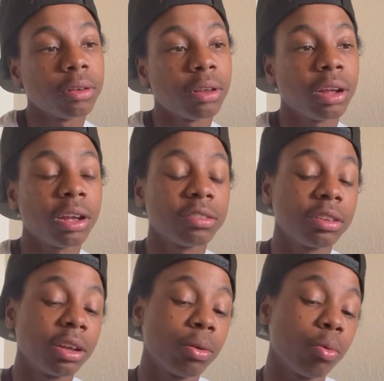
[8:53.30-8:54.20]
Like I
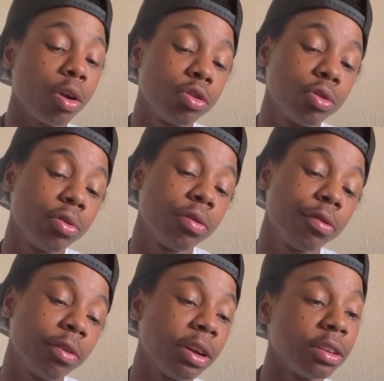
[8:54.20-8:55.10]
said, watch who your
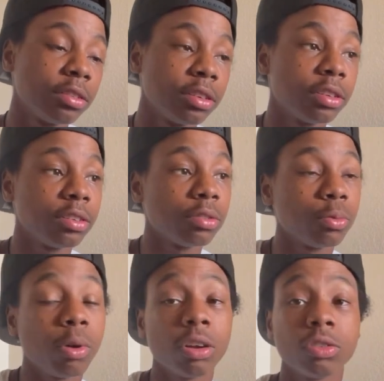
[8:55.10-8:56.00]
friends is.
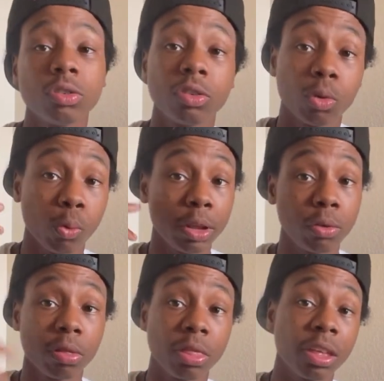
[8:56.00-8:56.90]
Watch the way
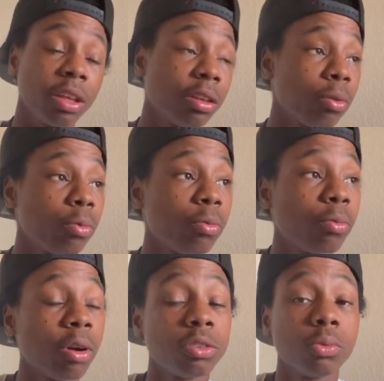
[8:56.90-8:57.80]
you think.
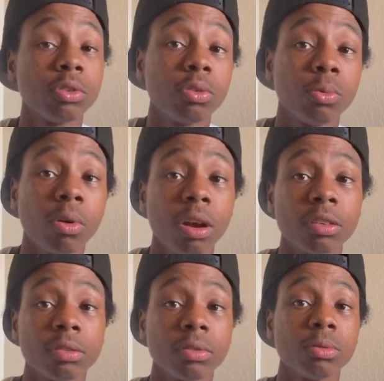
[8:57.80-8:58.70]
Watch what you watch.
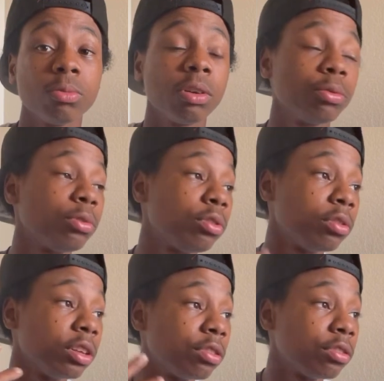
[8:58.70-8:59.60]
Watch what you
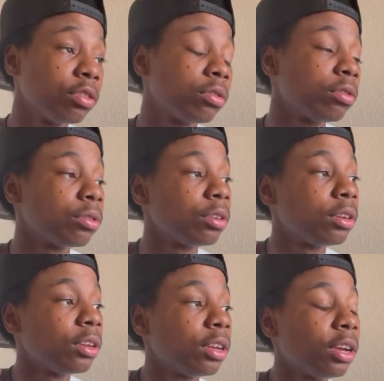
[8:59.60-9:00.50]
listen to.
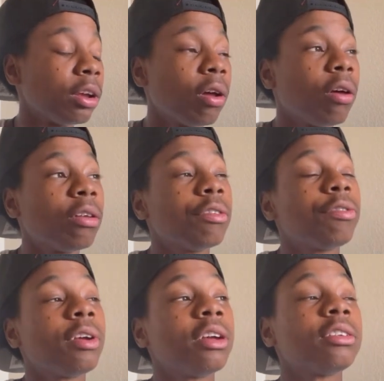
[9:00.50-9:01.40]
It all
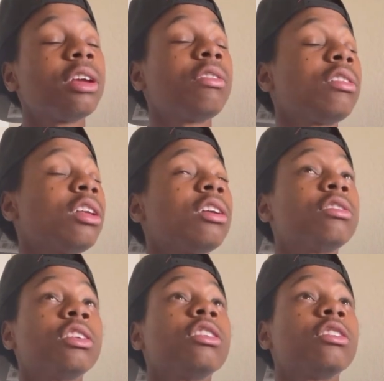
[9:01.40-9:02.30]
affects, everything is
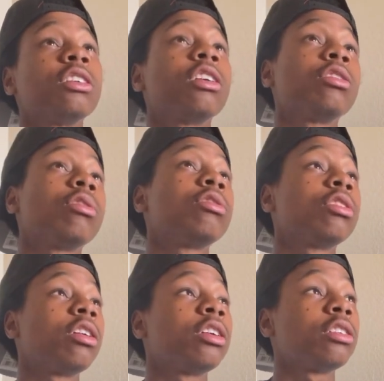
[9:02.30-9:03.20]
energy. I told
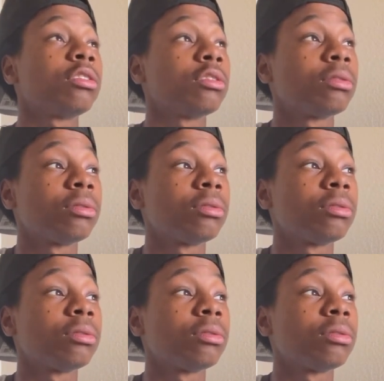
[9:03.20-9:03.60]
y'all this.